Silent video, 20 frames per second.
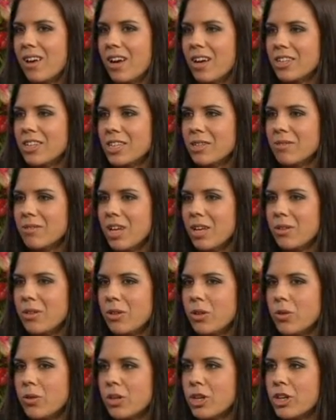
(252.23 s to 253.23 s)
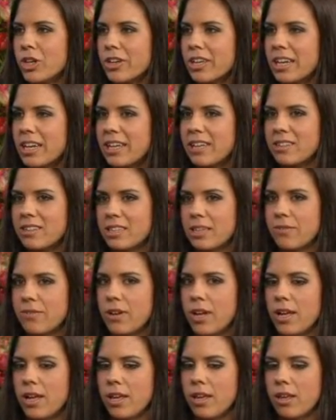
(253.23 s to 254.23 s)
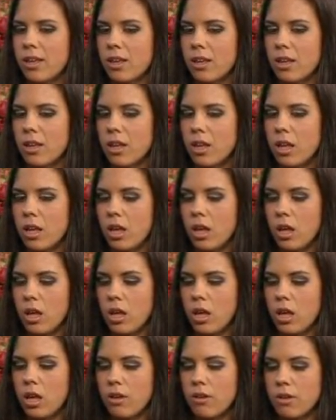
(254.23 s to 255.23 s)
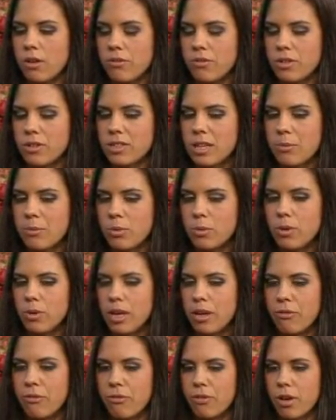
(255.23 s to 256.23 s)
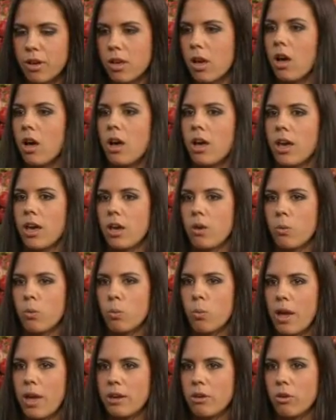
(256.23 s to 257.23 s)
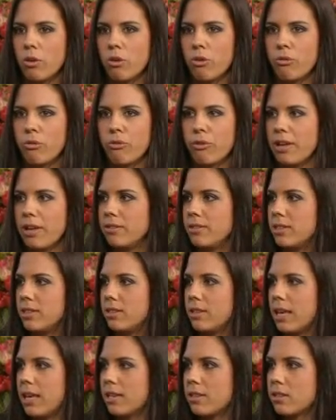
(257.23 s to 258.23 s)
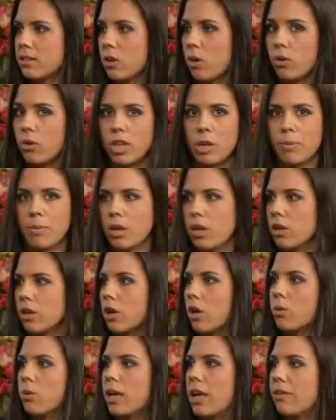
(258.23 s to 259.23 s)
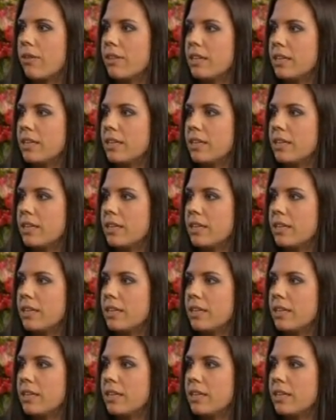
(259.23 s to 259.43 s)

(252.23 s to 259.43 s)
I don't know. You could look at it as if, like, for example, if a guy went off and did this, they'd be like, oh, yeah,